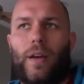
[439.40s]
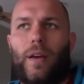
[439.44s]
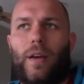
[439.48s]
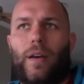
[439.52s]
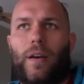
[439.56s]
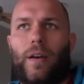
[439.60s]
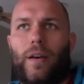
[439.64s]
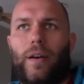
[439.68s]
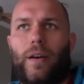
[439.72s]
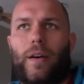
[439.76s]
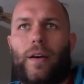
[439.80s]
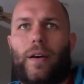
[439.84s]

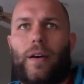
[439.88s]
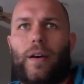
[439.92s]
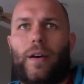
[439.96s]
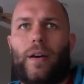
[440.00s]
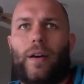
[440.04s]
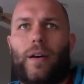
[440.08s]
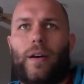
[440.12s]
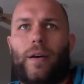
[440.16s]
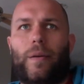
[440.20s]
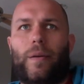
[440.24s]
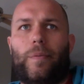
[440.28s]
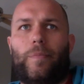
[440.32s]

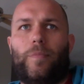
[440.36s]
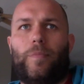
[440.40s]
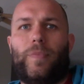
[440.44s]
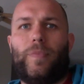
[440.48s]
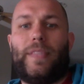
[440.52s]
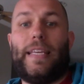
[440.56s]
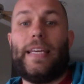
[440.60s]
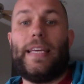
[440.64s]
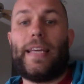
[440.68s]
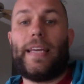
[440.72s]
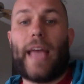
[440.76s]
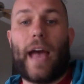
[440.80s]

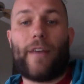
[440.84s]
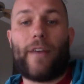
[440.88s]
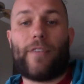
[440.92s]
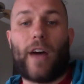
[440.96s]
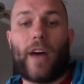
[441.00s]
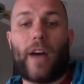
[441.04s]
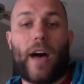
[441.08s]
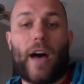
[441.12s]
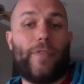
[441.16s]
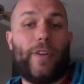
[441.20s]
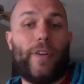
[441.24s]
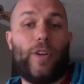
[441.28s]
decaf
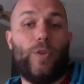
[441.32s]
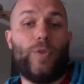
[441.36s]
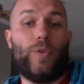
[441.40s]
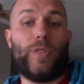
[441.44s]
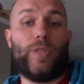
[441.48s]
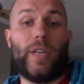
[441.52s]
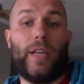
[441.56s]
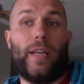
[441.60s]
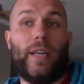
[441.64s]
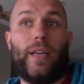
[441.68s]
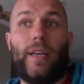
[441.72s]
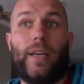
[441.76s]
coffee, who's
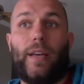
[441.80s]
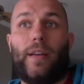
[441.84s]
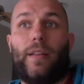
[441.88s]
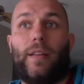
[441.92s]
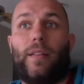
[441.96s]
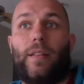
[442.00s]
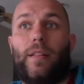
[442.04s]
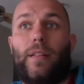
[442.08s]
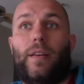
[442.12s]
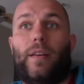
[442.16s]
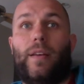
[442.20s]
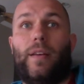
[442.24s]
going to
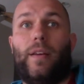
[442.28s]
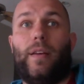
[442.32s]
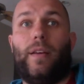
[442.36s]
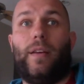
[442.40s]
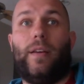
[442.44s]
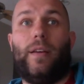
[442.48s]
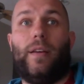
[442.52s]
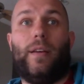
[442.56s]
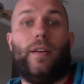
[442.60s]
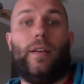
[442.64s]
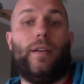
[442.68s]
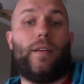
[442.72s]
get
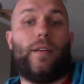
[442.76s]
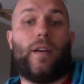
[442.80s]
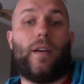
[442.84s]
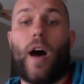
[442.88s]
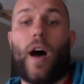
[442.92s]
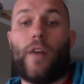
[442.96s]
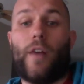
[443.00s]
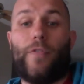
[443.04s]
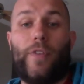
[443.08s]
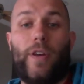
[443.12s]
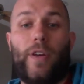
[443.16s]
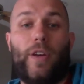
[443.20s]
the
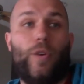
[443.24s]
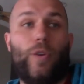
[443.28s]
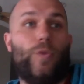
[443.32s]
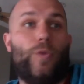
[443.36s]
coffee,